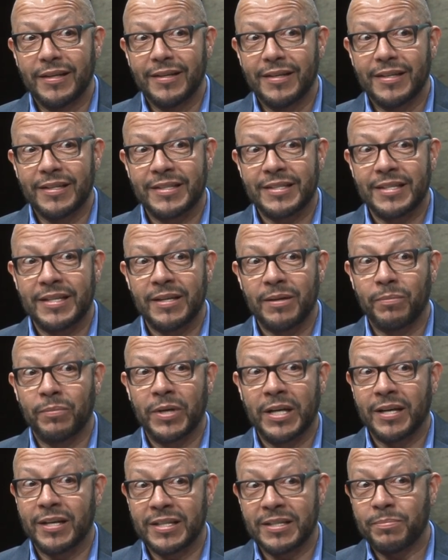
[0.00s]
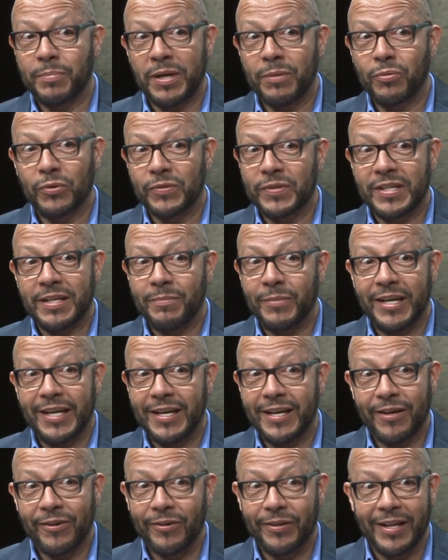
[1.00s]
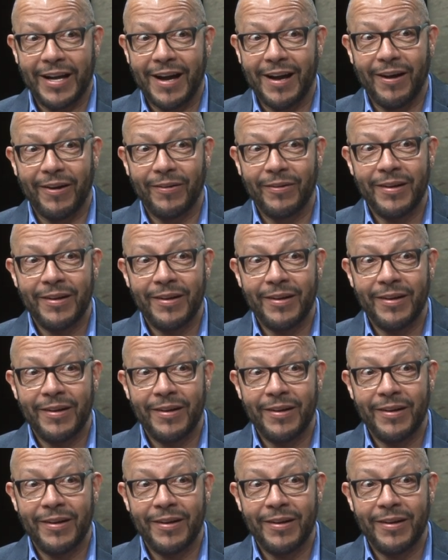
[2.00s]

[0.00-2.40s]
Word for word: You see, because people see me here now,